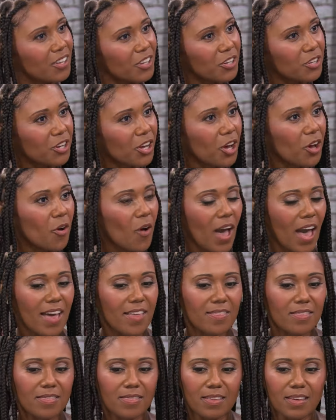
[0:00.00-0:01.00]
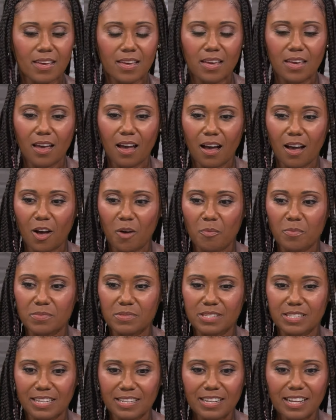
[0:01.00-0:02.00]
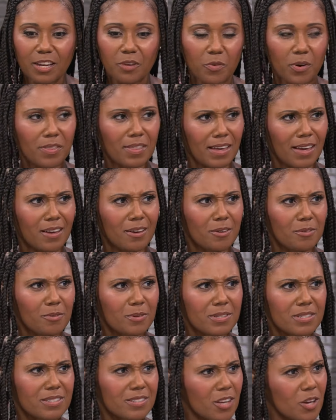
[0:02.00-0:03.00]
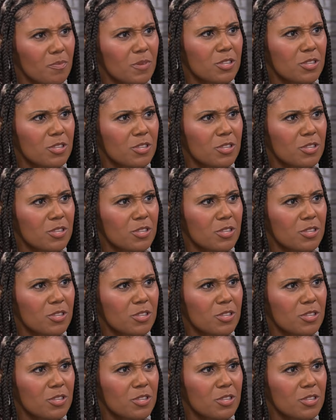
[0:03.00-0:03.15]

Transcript: You know, and the um, dealing with it was so